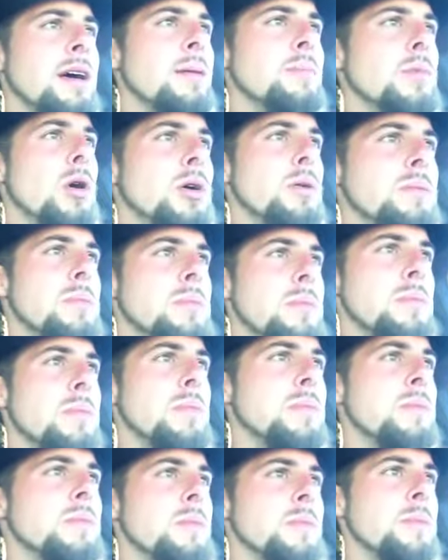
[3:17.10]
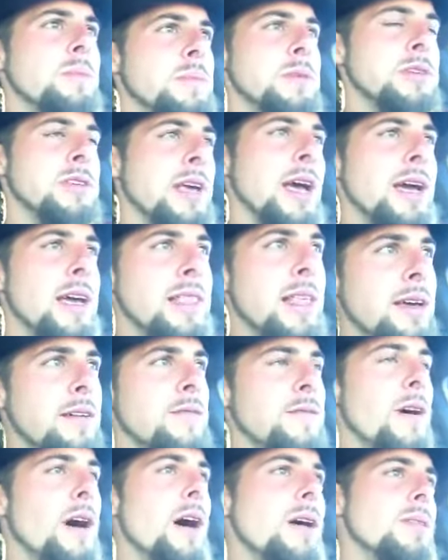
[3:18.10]
but say they
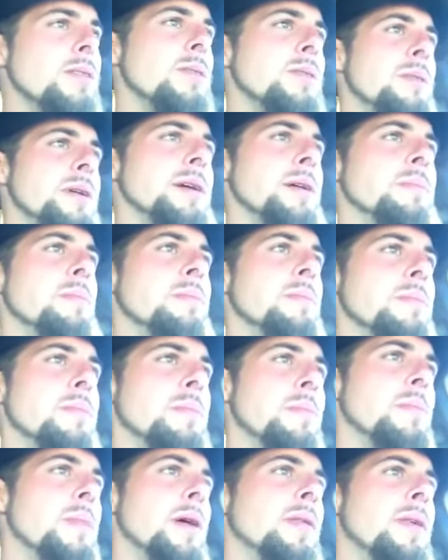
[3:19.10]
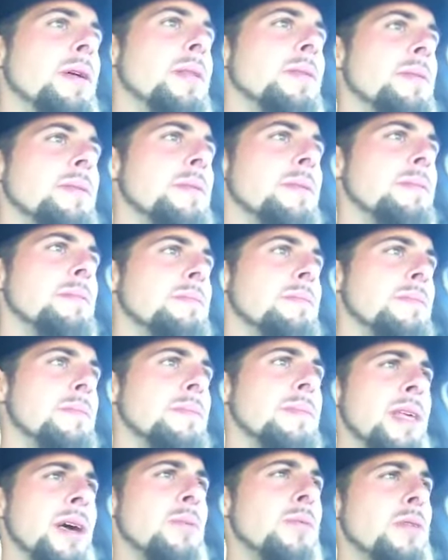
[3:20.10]
follow him and
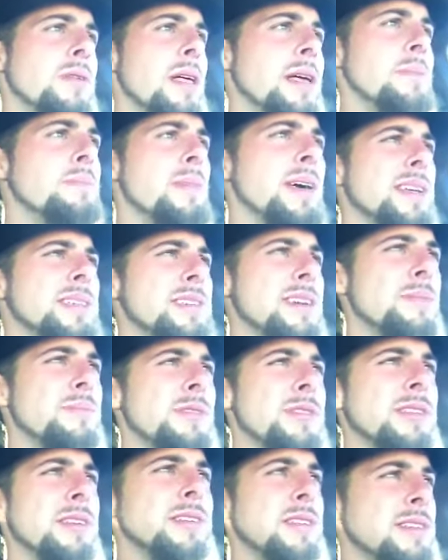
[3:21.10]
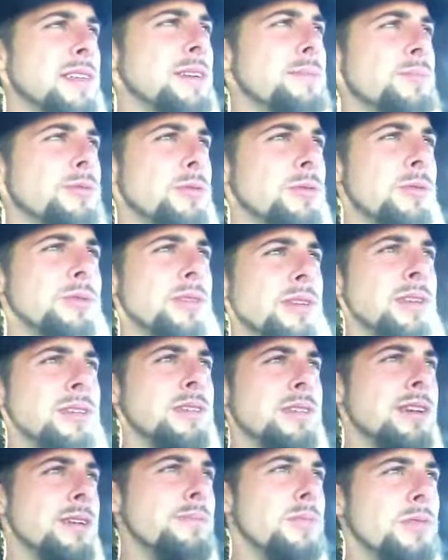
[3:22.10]
then they they mess up on the simple the
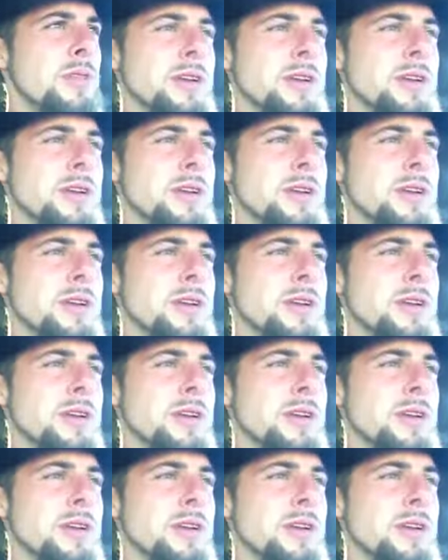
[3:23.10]
simple